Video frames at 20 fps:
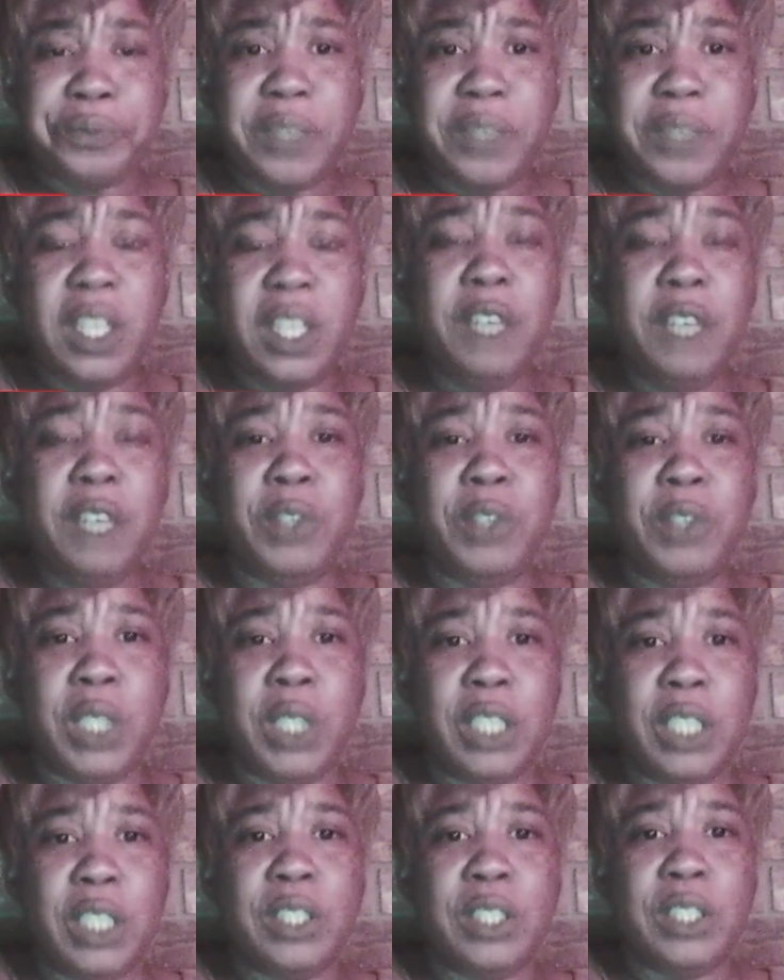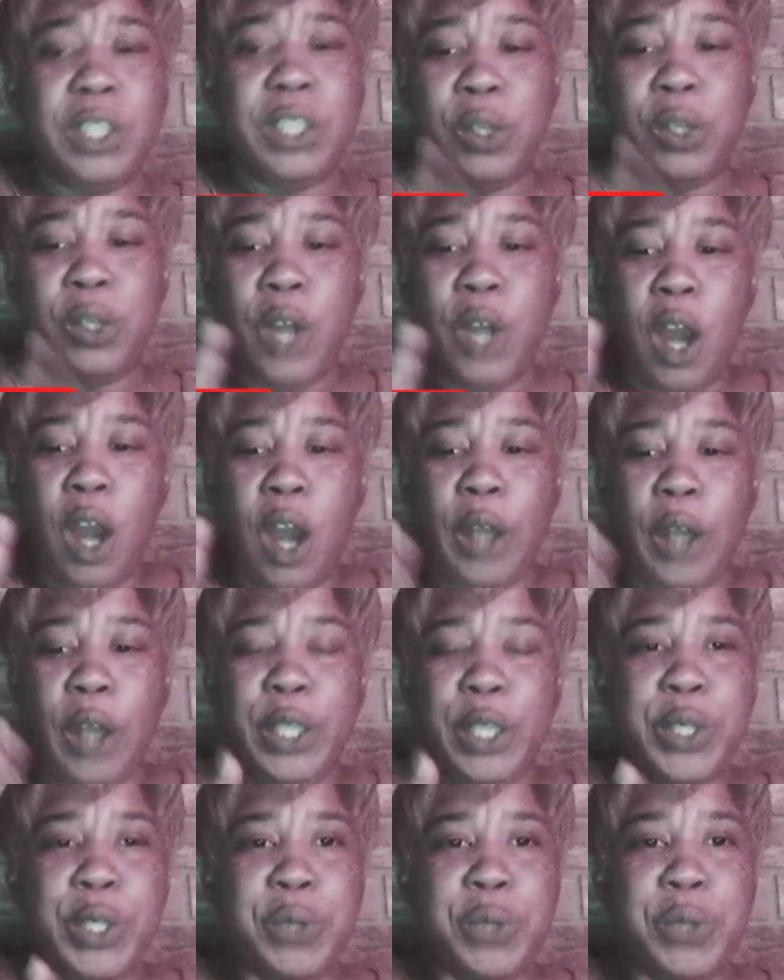Evil Lurks. So are you
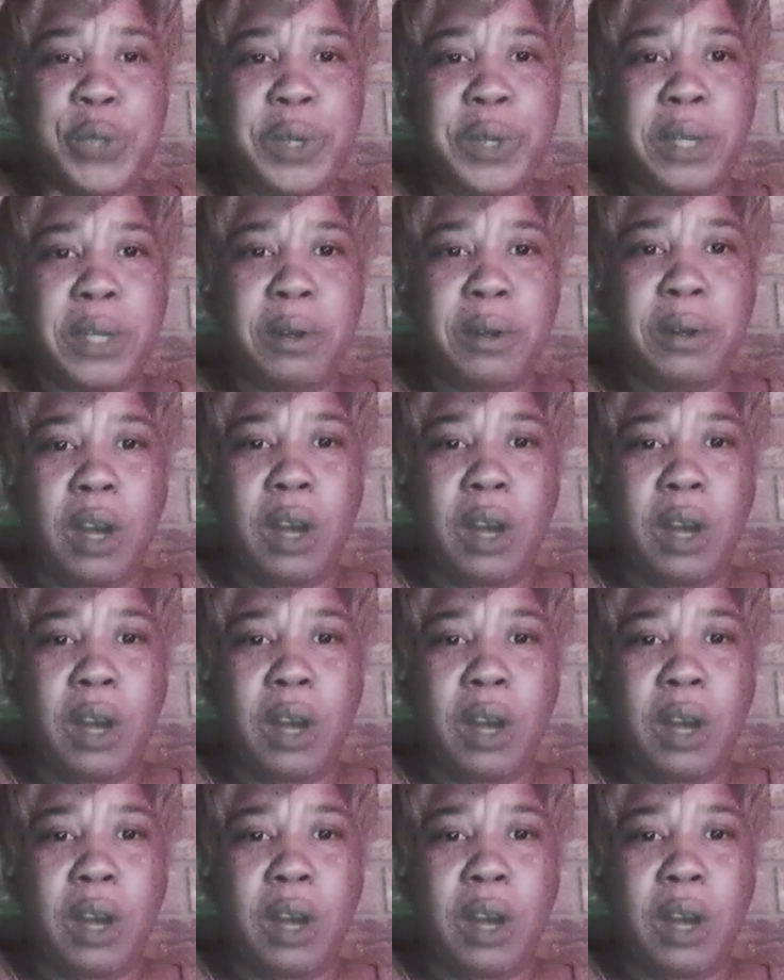doing